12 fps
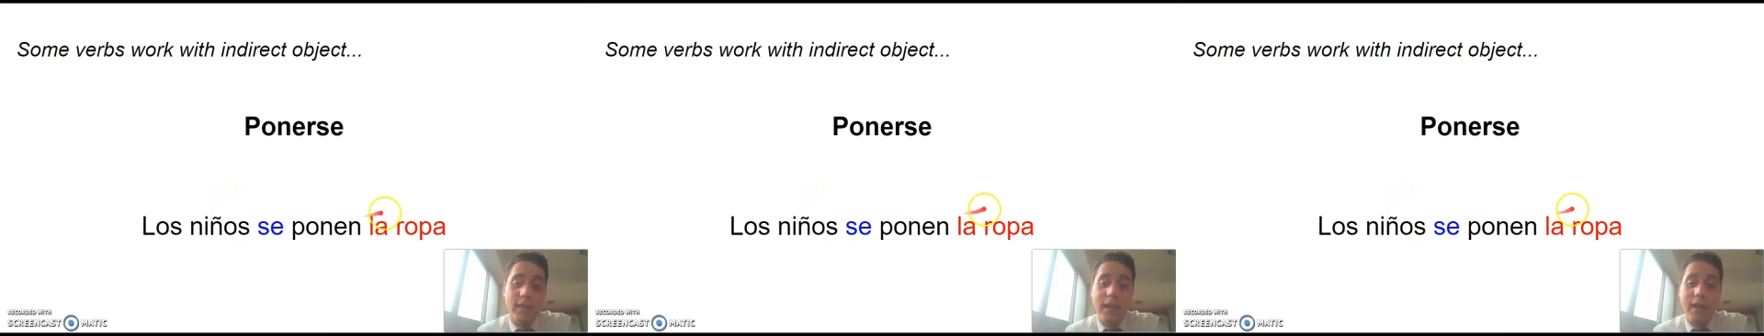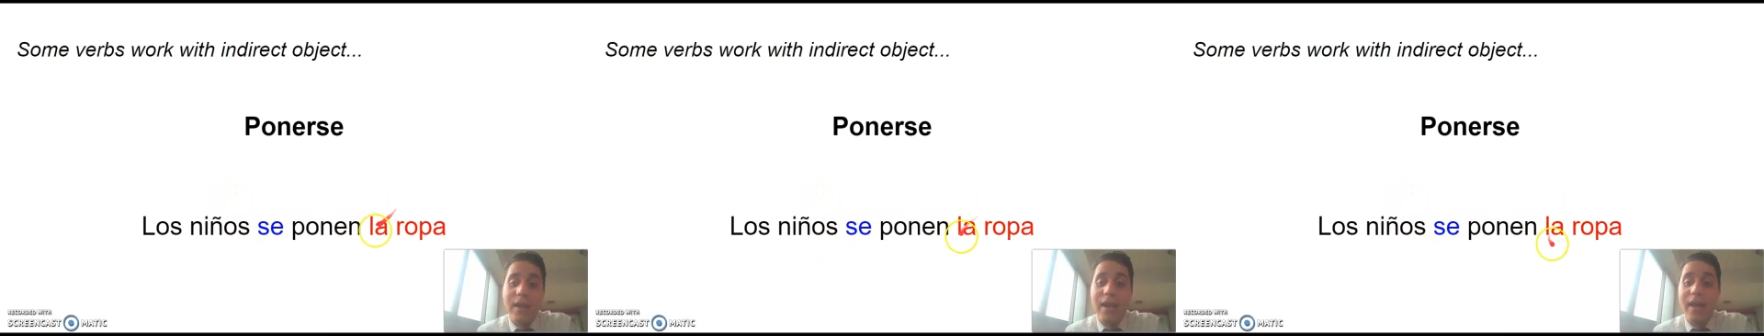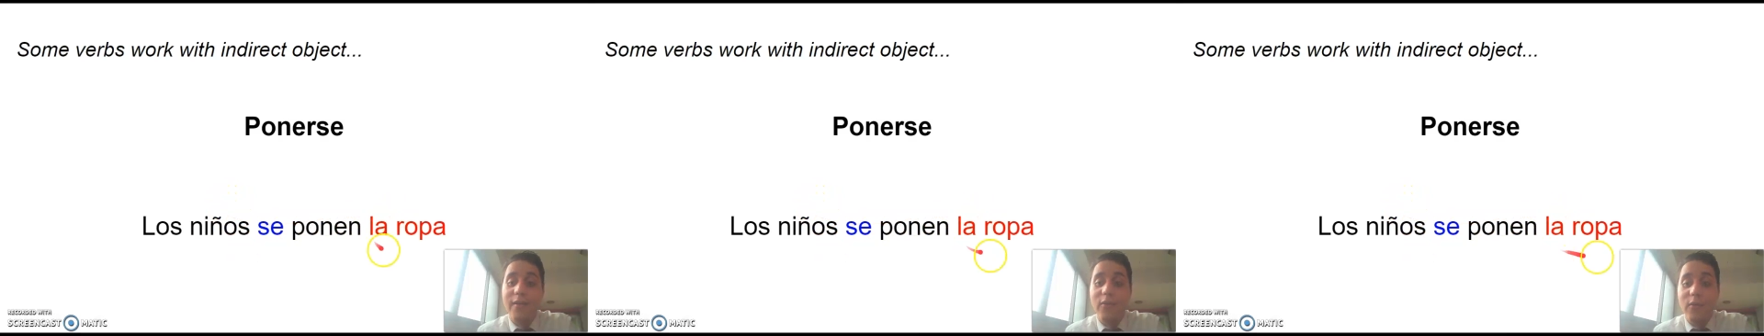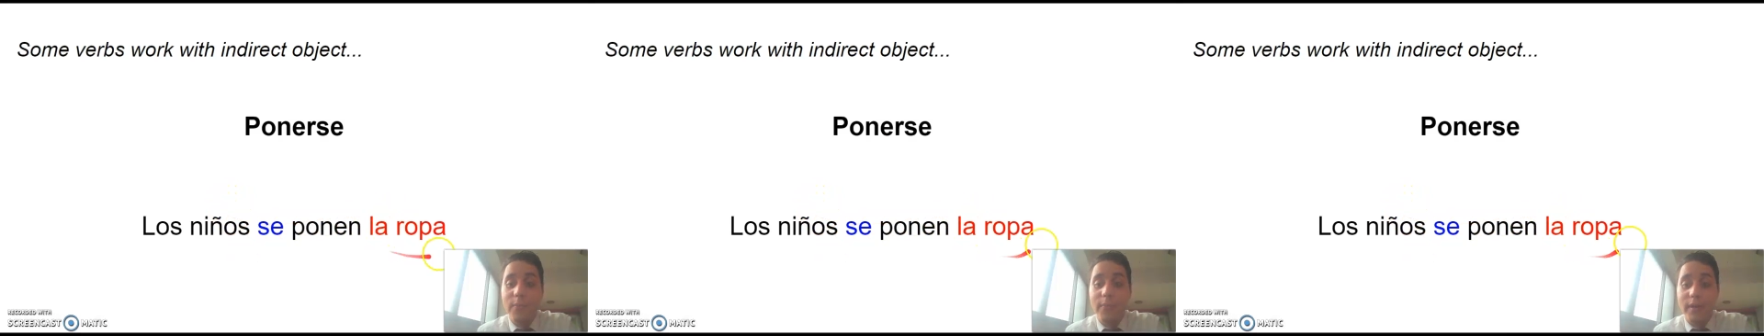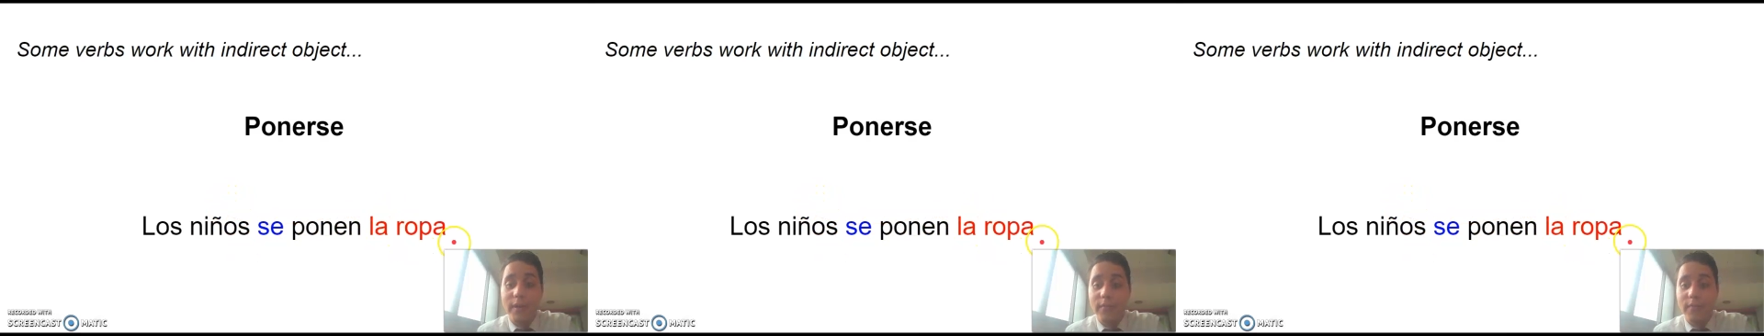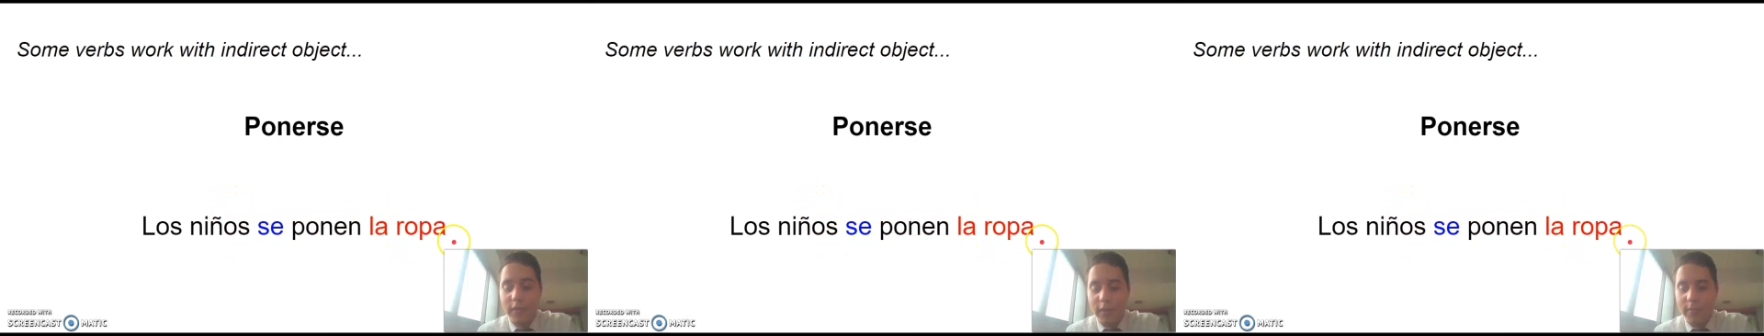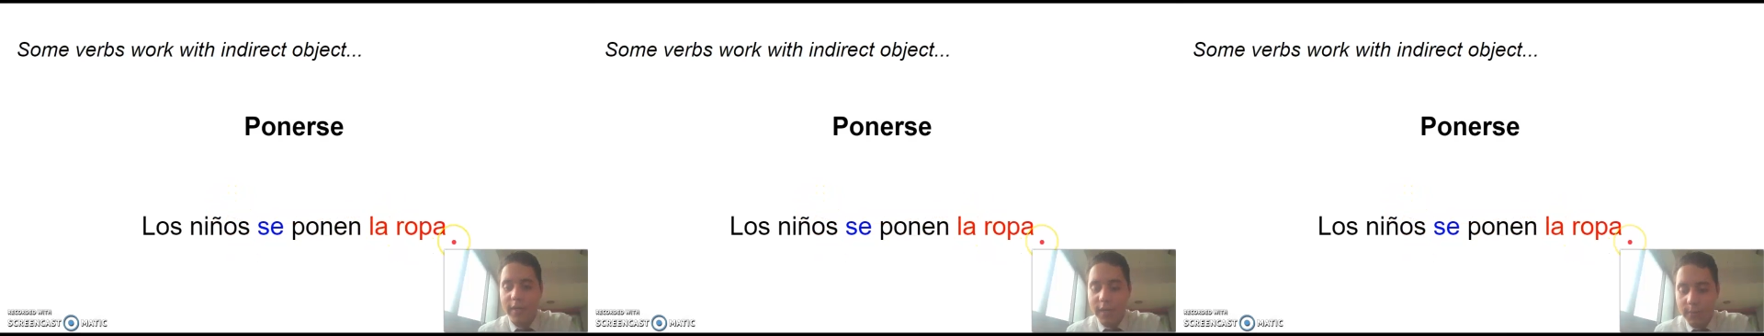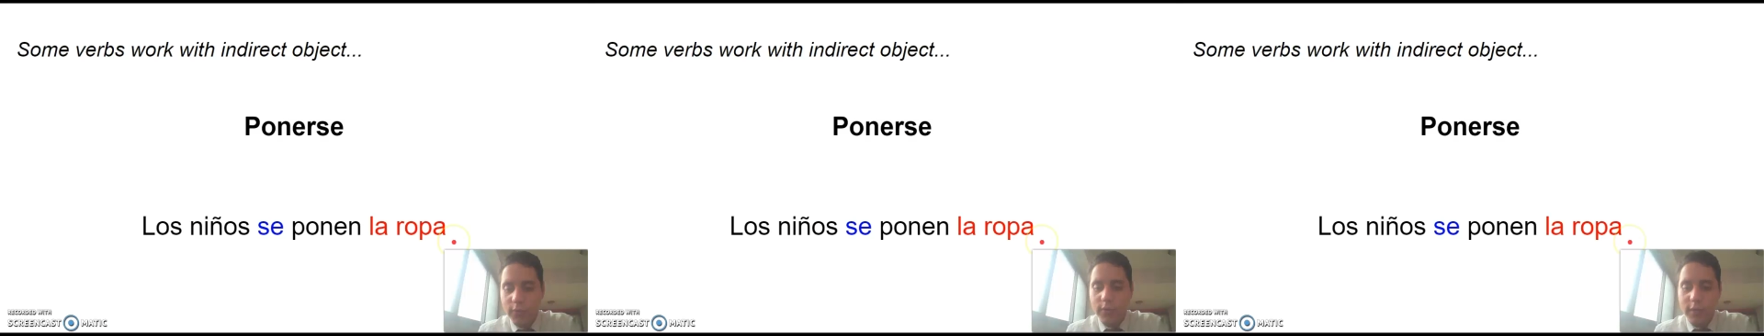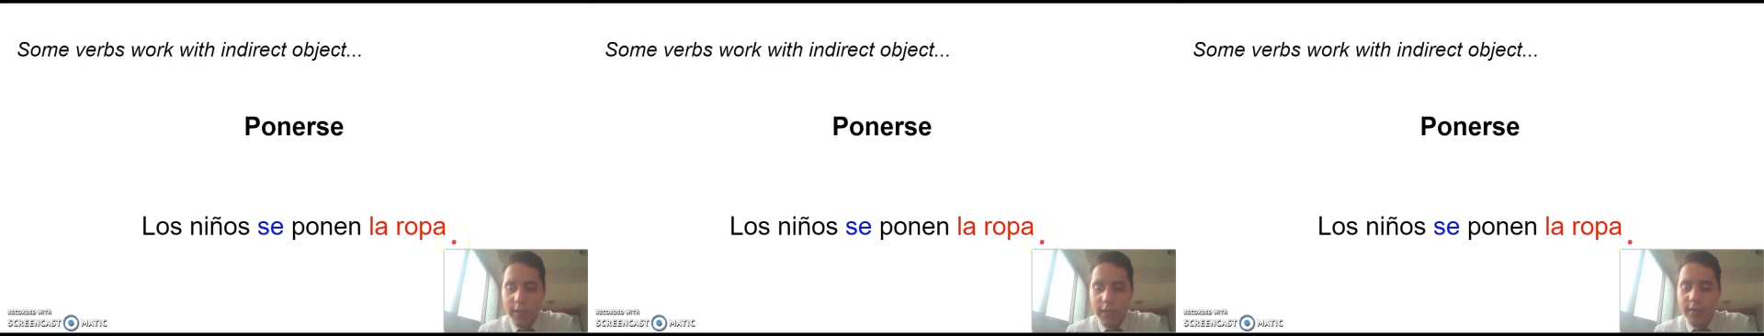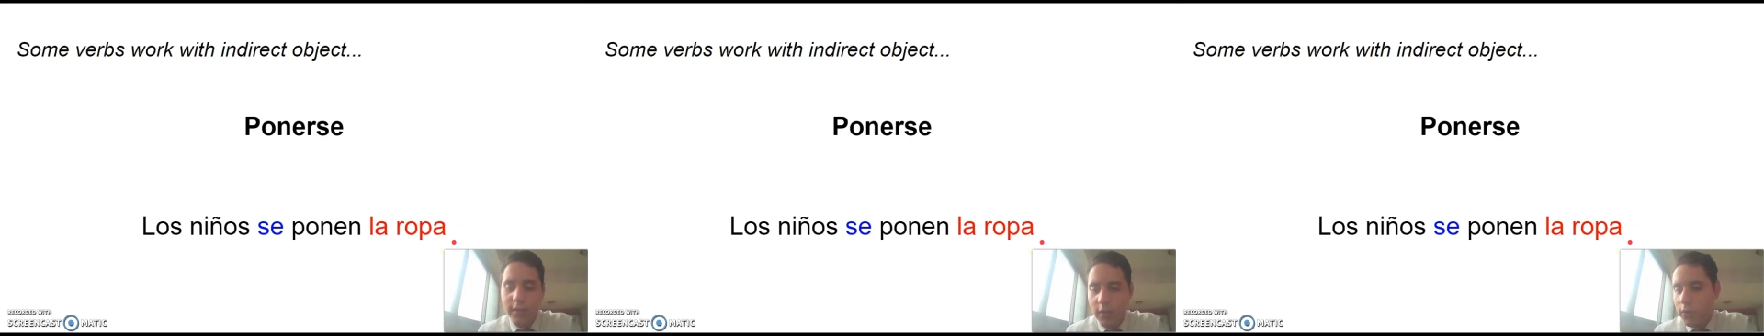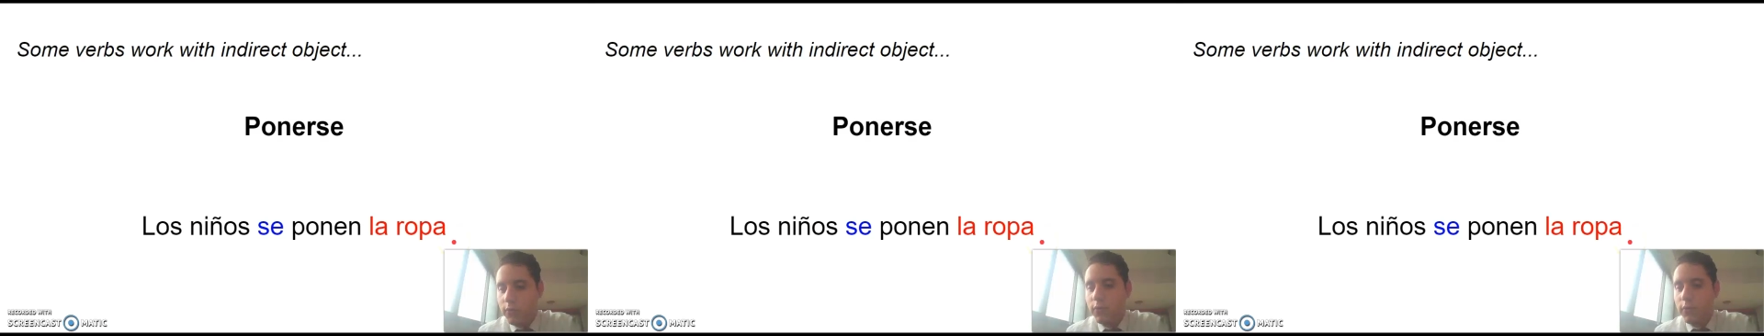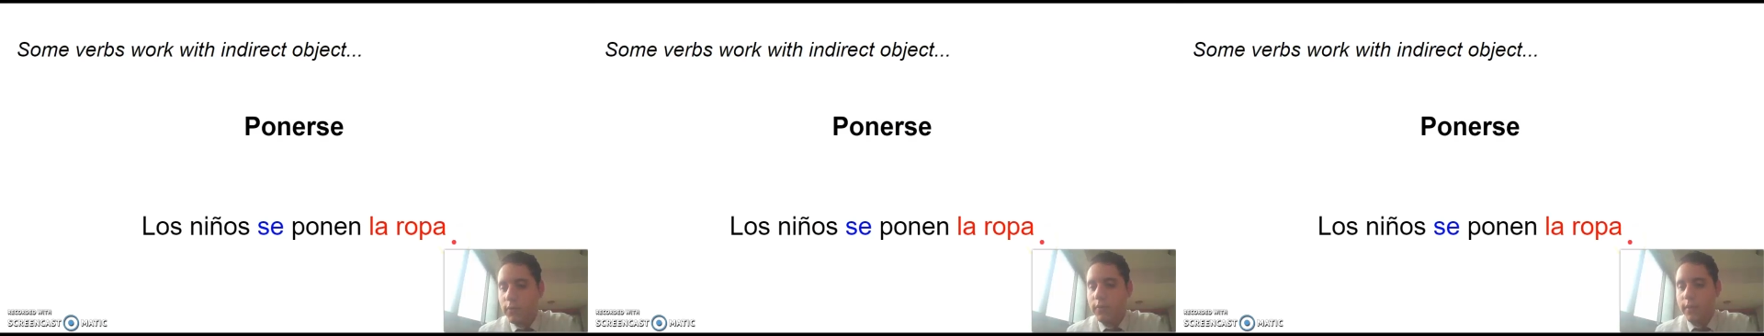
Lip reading: La ropa. They're manipulating the clothes.